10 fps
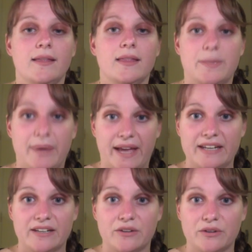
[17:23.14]
the
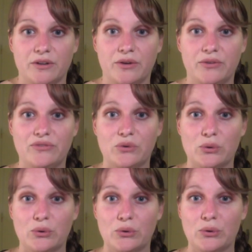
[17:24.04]
pattern
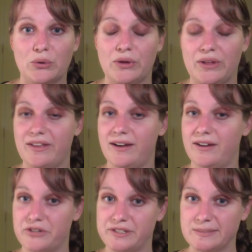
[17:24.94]
for the
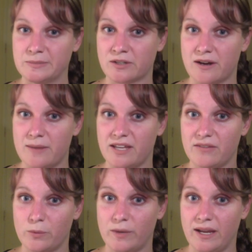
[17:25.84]
100 subscriber
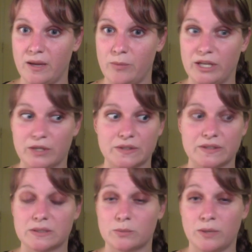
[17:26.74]
giveaway
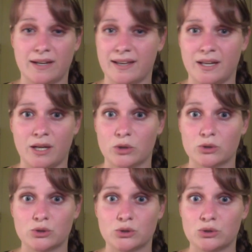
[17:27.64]
because we are getting
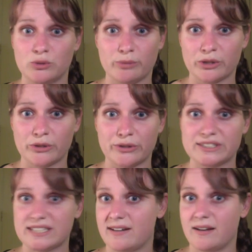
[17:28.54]
super close,
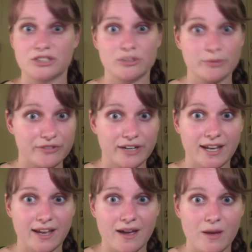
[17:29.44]
and I am super
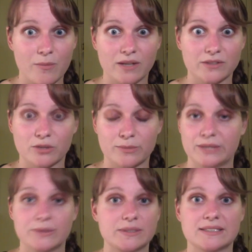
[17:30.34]
freaking out because, oh my
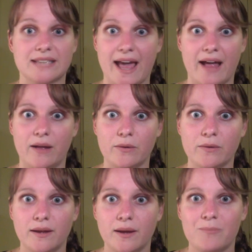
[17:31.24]
goodness, how?
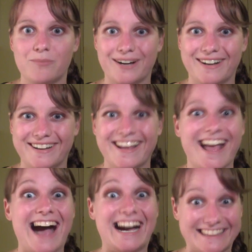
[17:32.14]
But
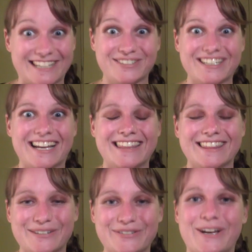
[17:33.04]
I love it. I
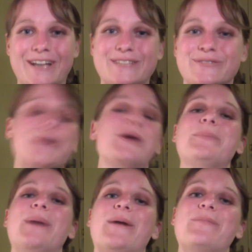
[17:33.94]
love you guys for it,
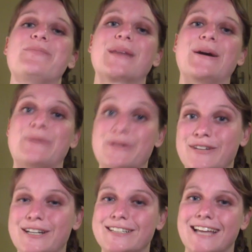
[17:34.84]
but I want to
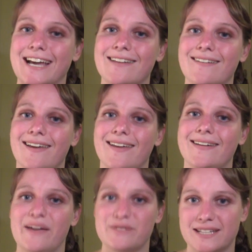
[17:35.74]
finish that and
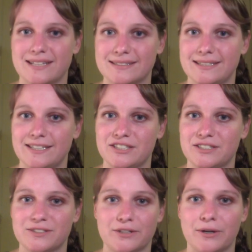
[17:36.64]
have it test stitched,
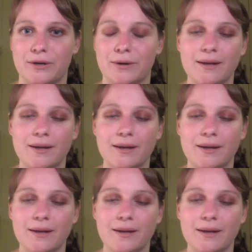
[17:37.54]
so